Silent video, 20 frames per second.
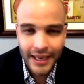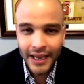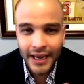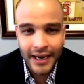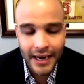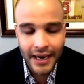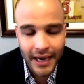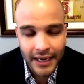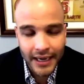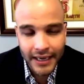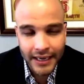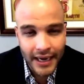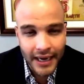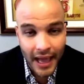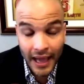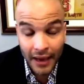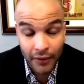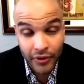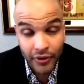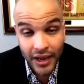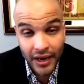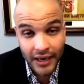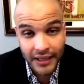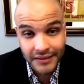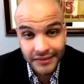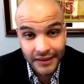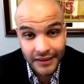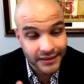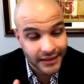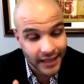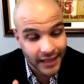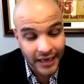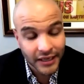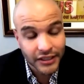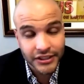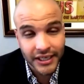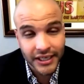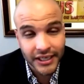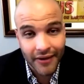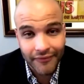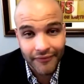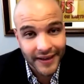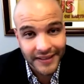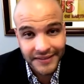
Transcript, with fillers: And I, and I realized the energy